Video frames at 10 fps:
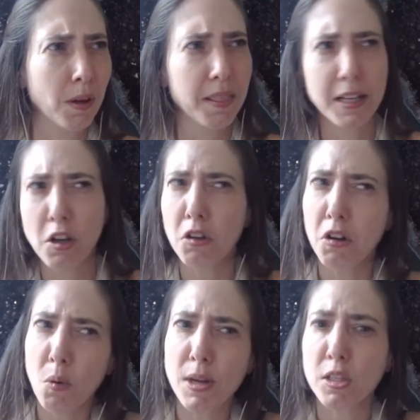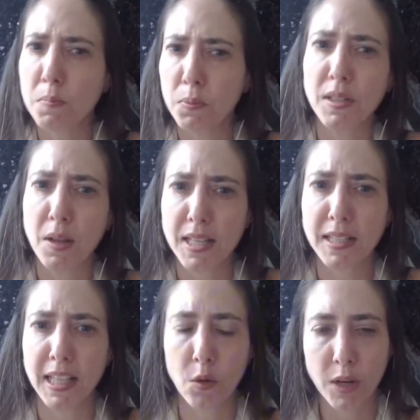They don't always pronounce it
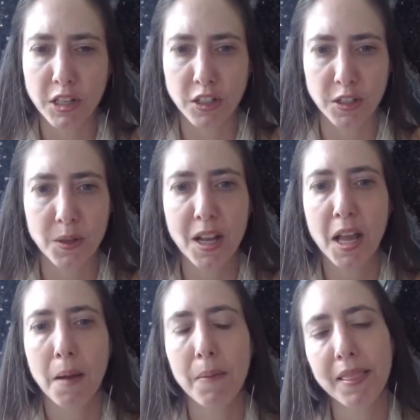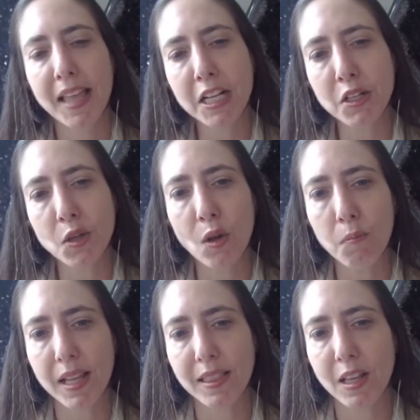like we do, but they told
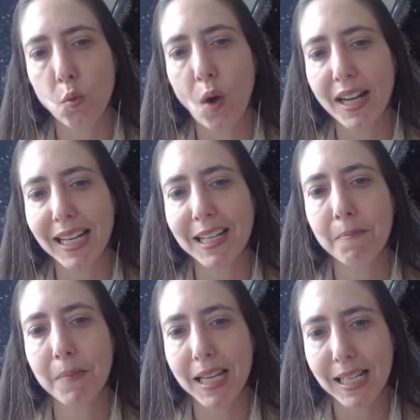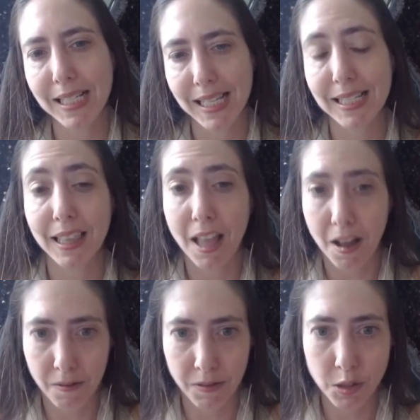me that what it means is
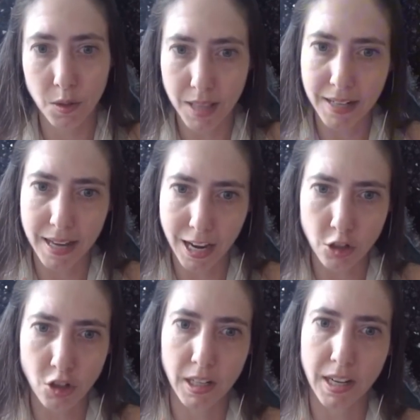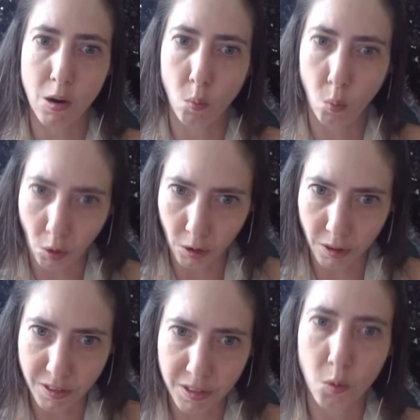love. So that actually a
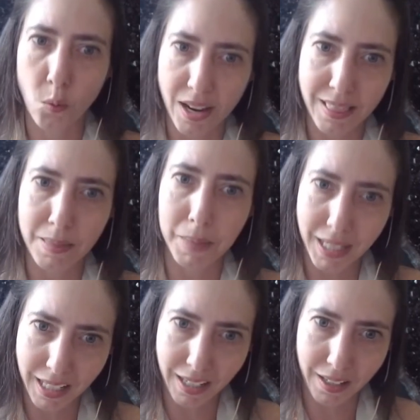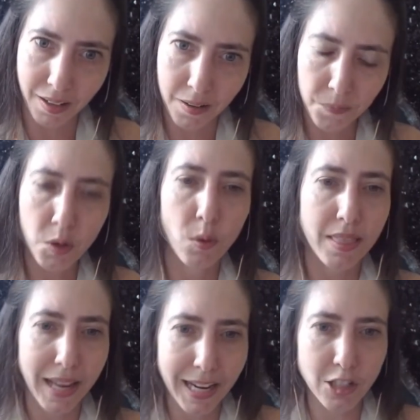word with meaning with
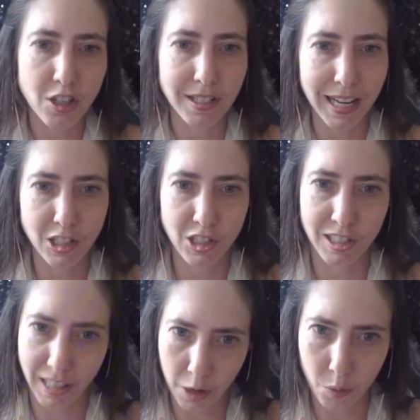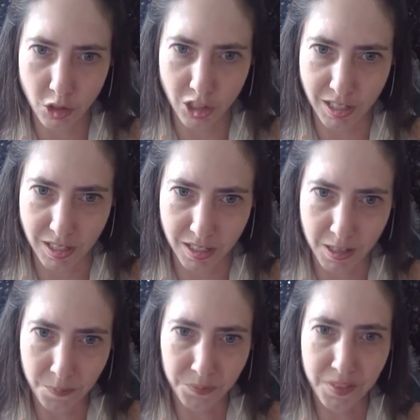the ancient languages,
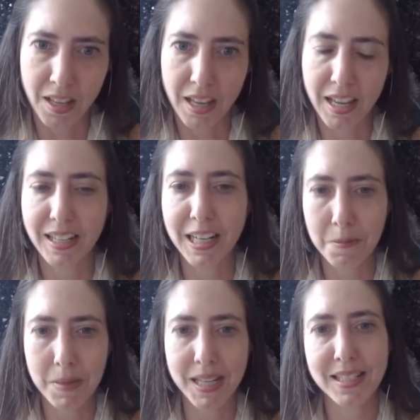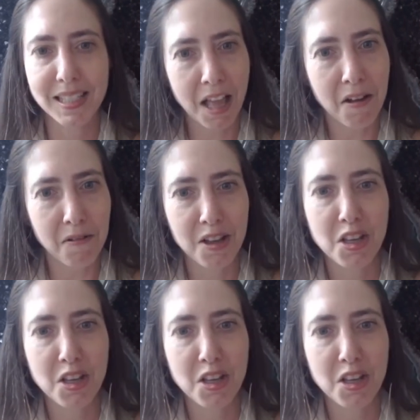and it means love.